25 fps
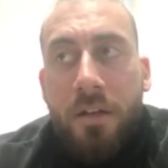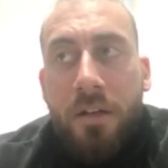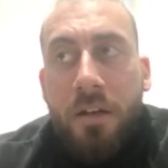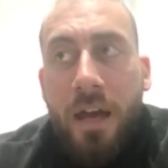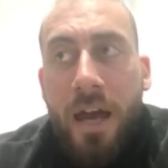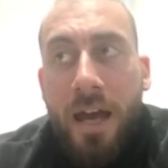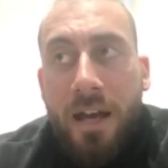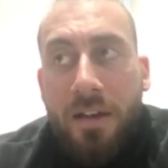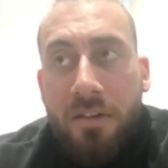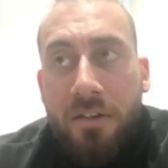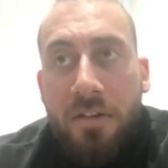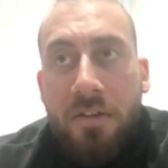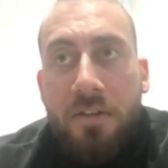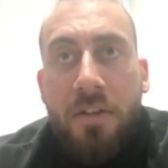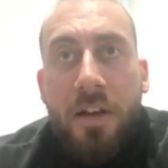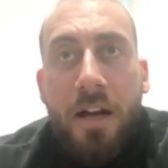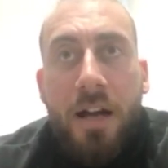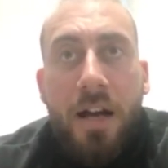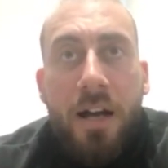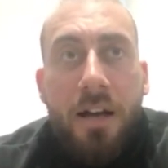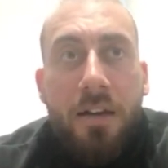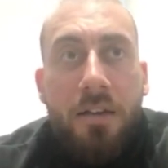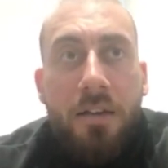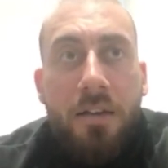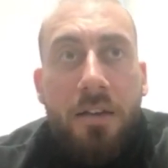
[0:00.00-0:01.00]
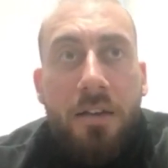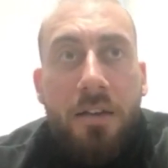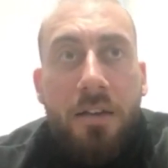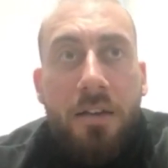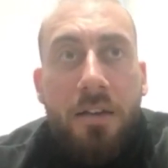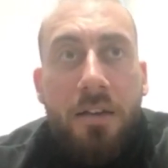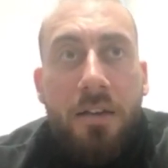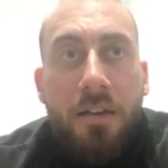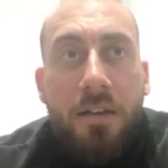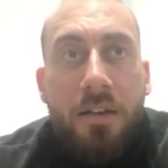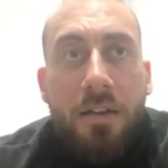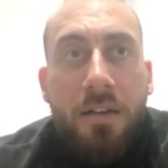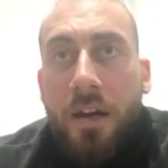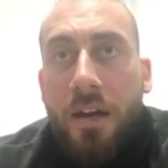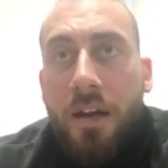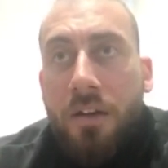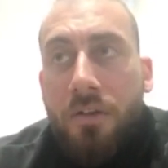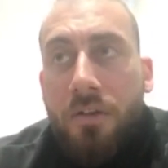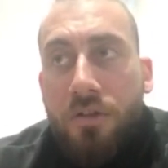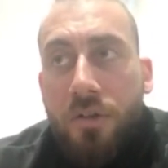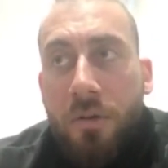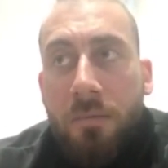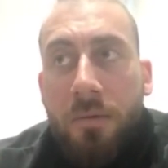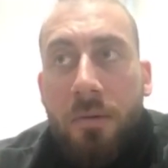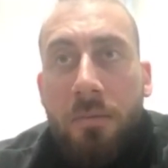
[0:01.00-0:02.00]
exercise,
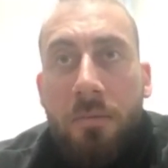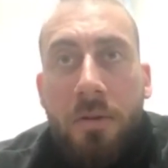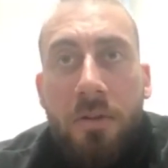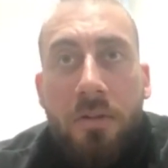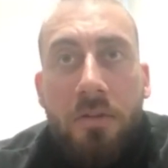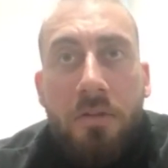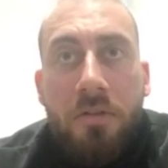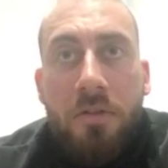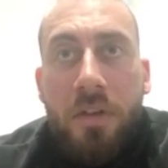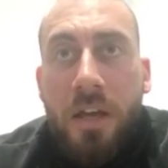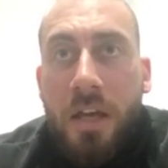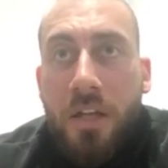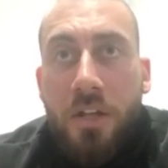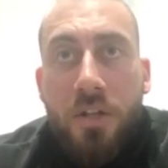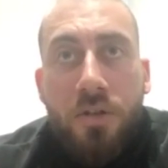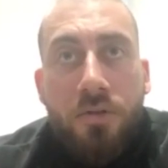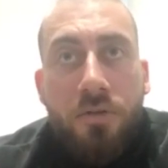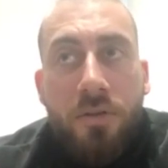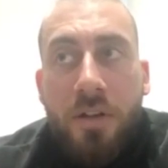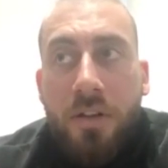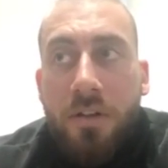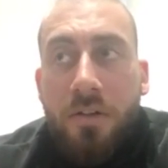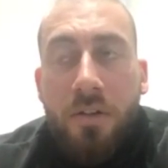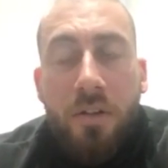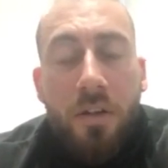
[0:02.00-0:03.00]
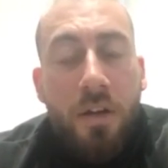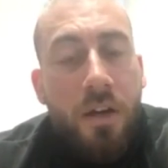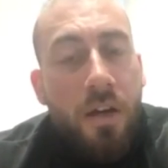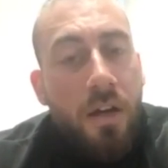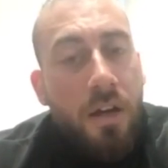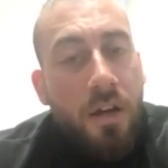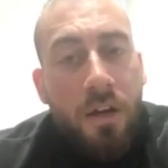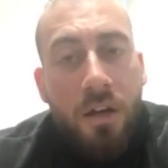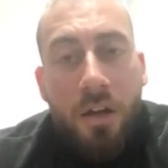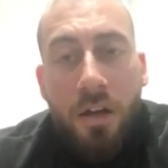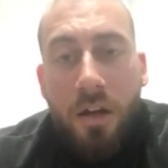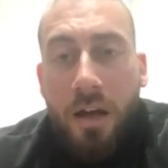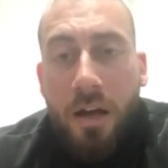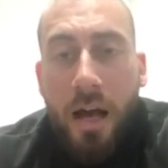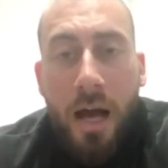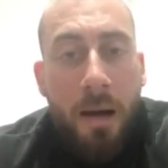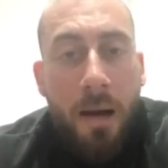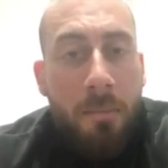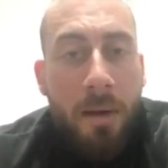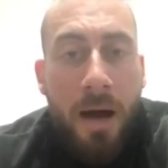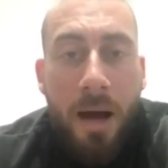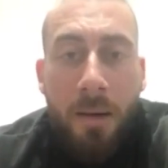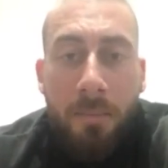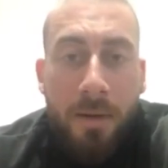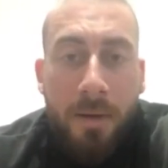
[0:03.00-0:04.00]
supplements, injuries,
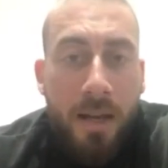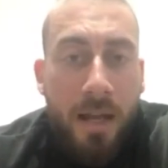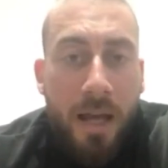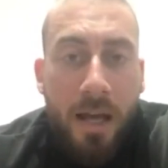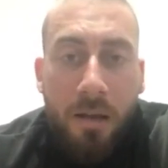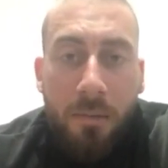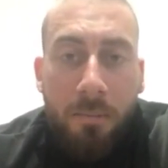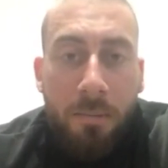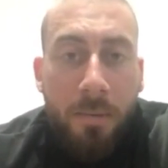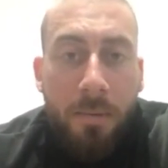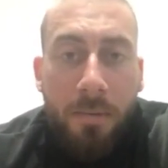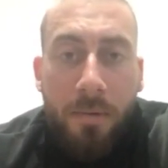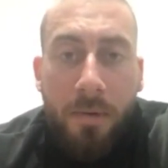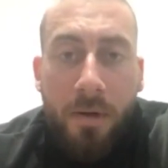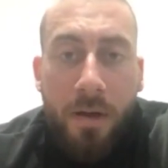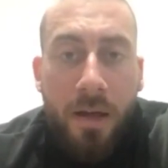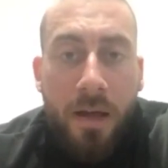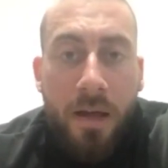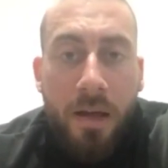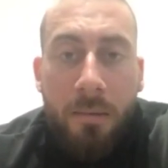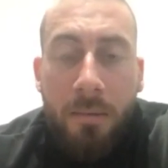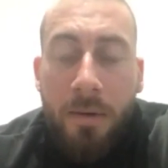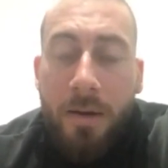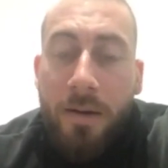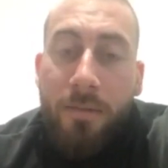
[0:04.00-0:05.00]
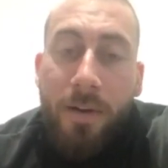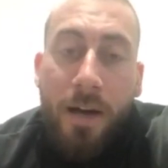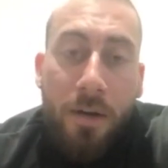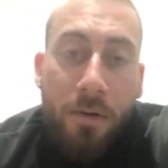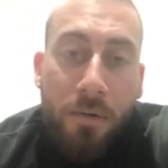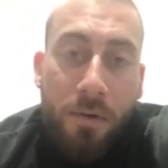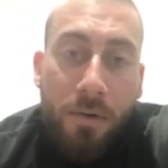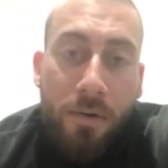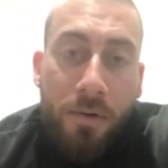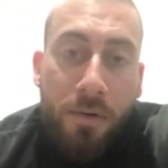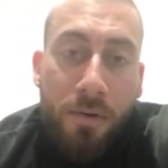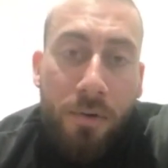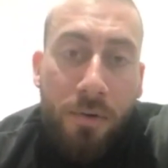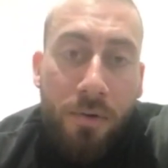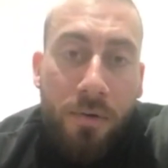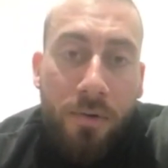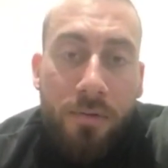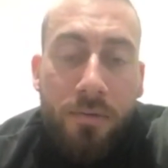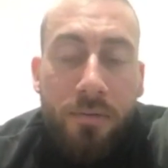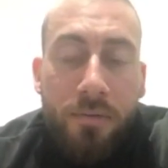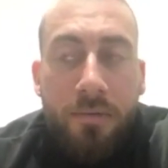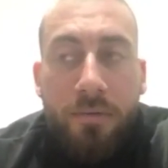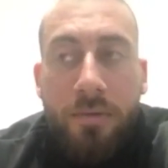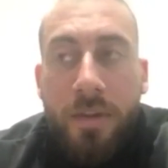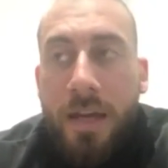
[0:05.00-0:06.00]
I'm happy to help. And if I don't know,
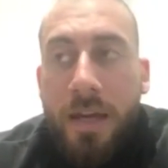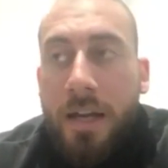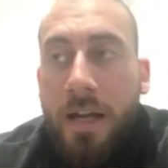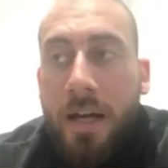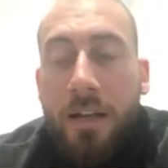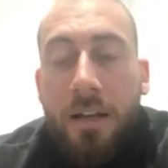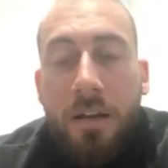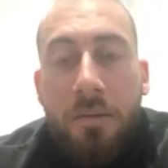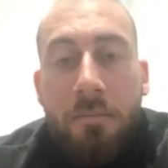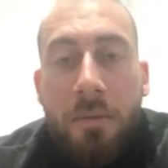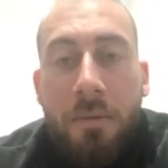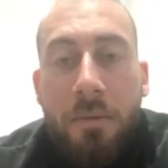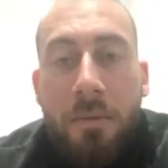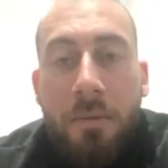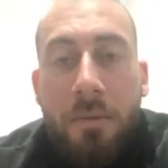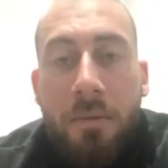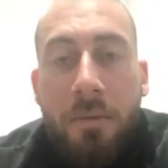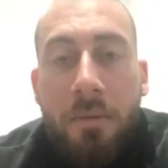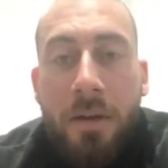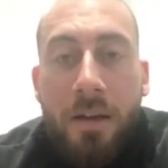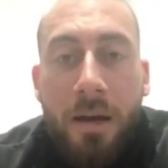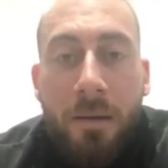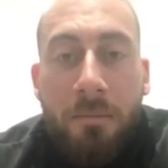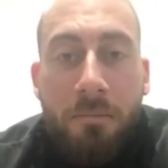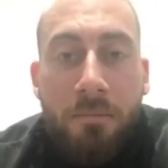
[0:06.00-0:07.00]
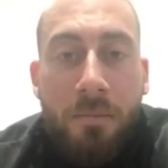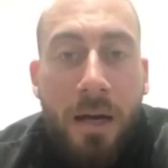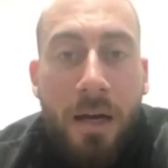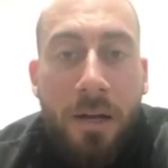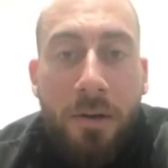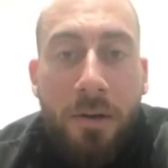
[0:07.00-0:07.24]
then I'll admit I